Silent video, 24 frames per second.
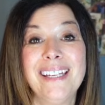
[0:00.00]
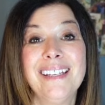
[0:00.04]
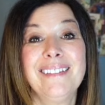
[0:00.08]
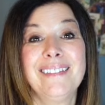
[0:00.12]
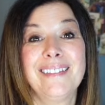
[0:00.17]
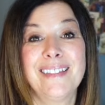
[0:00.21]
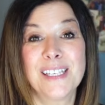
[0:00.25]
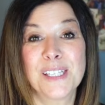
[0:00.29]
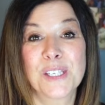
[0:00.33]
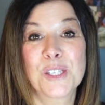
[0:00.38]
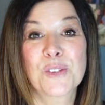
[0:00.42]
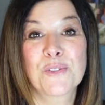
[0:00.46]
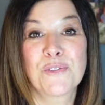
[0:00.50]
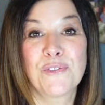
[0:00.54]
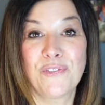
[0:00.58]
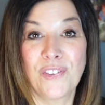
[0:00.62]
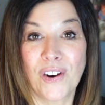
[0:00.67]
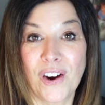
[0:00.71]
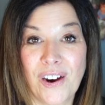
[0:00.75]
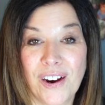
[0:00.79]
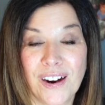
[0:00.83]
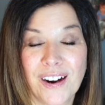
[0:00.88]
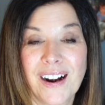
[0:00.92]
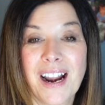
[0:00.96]
it this
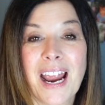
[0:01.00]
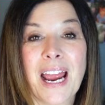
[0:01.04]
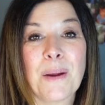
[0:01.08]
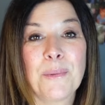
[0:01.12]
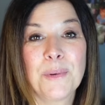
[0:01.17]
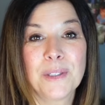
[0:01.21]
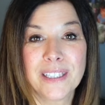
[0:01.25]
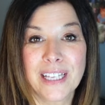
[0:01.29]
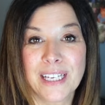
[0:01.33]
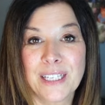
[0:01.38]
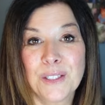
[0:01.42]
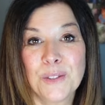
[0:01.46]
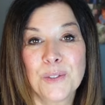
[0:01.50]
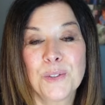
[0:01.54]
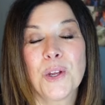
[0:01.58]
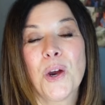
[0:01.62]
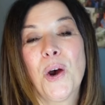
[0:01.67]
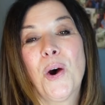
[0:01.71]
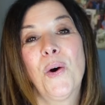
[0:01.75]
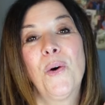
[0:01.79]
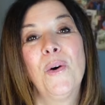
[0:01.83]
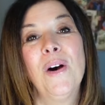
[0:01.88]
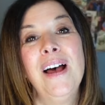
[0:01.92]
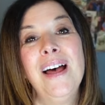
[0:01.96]
far, I will let you
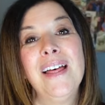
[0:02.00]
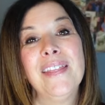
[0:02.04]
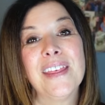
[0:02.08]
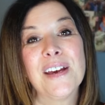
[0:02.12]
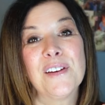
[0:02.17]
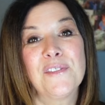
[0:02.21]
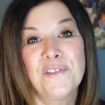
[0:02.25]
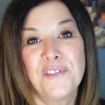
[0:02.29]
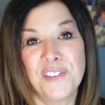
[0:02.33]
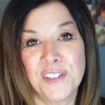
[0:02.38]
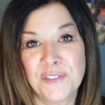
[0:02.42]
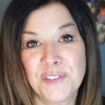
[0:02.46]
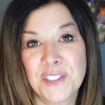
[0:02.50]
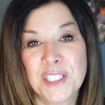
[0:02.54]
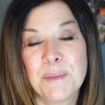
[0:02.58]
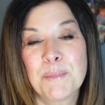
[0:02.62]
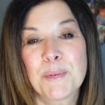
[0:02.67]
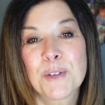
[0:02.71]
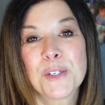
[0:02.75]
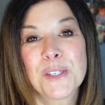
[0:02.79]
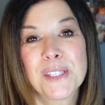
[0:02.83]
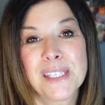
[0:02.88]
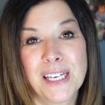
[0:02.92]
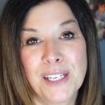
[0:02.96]
know that
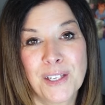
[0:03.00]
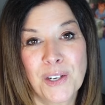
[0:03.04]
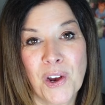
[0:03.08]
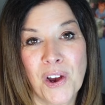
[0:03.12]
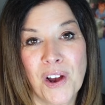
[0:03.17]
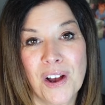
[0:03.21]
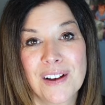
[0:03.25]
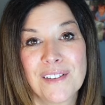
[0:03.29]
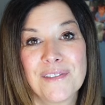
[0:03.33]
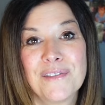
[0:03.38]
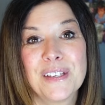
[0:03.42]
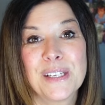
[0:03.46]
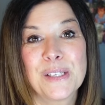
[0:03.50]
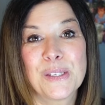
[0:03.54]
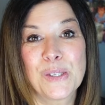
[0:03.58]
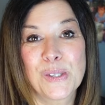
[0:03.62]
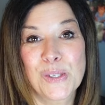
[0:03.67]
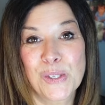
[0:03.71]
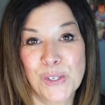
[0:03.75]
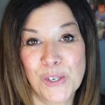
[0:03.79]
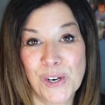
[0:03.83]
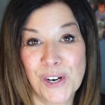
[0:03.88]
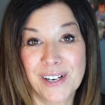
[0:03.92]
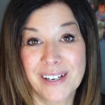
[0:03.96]
50% off is
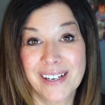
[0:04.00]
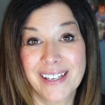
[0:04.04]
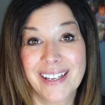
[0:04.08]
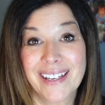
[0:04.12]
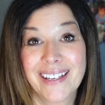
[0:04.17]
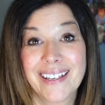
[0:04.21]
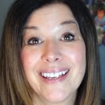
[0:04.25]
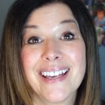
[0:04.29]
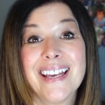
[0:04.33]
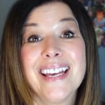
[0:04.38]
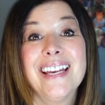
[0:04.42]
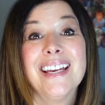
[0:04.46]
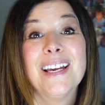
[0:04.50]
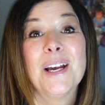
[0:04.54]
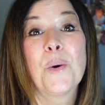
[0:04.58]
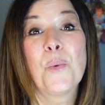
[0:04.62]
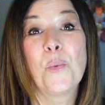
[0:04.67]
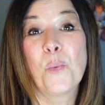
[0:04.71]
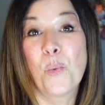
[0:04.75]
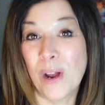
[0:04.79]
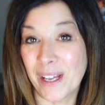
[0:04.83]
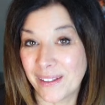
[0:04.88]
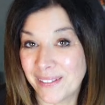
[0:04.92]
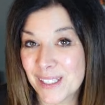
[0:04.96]
starting
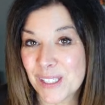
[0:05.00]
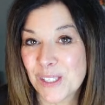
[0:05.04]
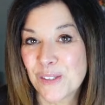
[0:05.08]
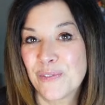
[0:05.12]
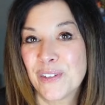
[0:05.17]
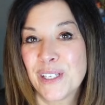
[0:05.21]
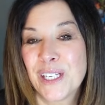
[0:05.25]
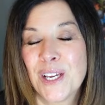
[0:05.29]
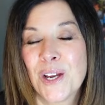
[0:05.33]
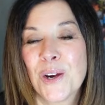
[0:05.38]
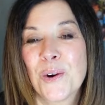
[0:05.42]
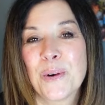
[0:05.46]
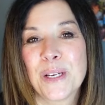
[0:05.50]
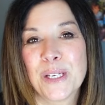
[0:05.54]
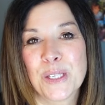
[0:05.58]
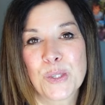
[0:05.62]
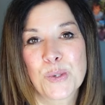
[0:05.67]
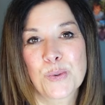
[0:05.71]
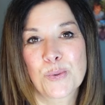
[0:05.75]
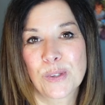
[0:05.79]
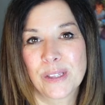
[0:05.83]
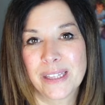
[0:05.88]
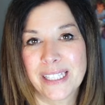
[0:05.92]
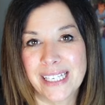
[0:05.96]
when this video
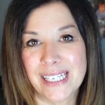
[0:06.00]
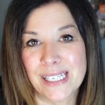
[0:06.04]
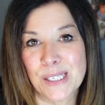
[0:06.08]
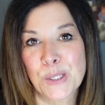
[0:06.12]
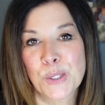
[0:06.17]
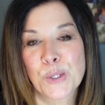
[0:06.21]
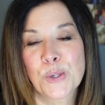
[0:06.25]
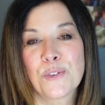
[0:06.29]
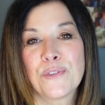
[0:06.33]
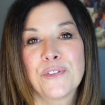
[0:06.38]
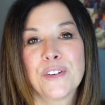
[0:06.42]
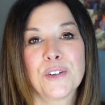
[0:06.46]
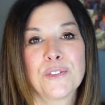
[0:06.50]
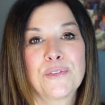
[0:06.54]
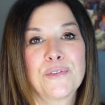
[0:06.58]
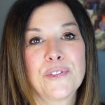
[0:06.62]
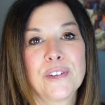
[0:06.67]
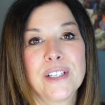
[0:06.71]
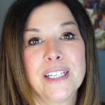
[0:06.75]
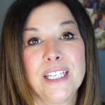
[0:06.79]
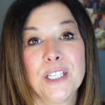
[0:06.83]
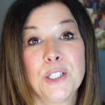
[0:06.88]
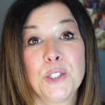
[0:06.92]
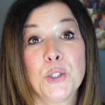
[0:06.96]
is released. So feel
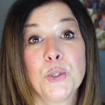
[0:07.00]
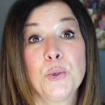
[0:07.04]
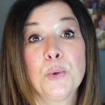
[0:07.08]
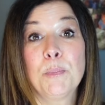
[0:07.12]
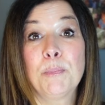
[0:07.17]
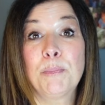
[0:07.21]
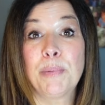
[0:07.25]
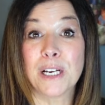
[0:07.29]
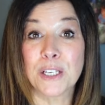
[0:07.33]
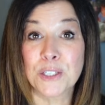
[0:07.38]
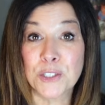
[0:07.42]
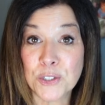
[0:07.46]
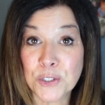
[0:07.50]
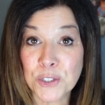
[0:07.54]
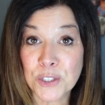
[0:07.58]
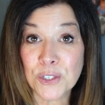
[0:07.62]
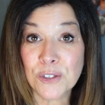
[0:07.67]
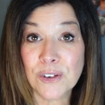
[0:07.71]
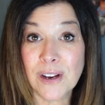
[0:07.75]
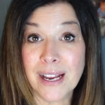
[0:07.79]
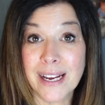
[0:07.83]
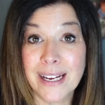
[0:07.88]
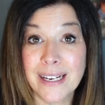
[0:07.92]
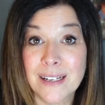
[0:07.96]
free to bundle
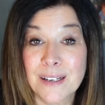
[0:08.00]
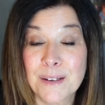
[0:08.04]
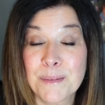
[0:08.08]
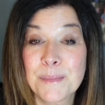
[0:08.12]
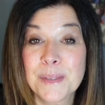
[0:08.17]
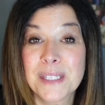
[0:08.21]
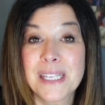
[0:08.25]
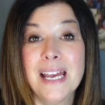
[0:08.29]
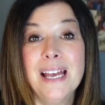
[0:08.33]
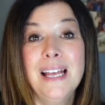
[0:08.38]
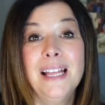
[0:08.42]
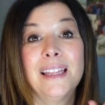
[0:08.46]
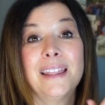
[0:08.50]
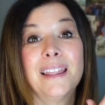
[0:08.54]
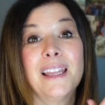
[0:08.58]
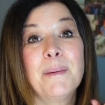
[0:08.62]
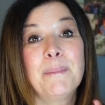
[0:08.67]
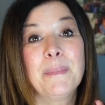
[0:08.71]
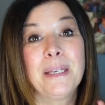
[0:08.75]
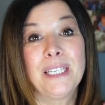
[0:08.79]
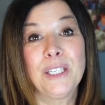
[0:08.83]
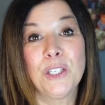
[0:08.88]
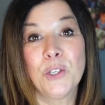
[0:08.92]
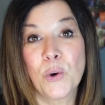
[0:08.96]
your items,
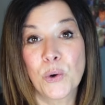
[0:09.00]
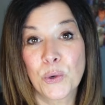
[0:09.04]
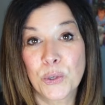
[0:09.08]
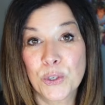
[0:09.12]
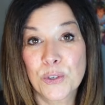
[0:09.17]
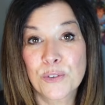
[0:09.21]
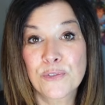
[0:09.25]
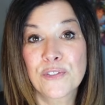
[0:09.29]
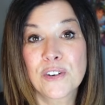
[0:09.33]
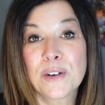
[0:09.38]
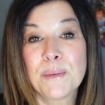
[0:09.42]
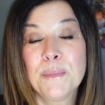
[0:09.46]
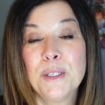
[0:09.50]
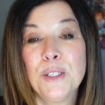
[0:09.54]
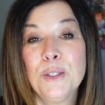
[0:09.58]
let me know you're from